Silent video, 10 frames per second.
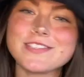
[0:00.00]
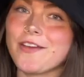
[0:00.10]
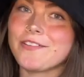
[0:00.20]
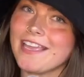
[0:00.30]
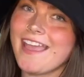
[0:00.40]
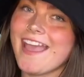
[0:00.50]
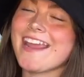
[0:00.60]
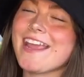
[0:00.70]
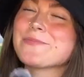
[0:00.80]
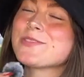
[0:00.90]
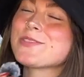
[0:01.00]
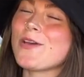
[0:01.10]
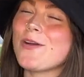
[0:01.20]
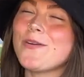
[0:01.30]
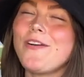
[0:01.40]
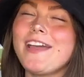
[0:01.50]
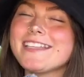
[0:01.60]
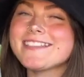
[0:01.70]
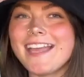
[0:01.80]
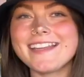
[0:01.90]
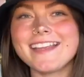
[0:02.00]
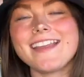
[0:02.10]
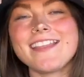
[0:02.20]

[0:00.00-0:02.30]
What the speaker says: Zoe, and I am so excited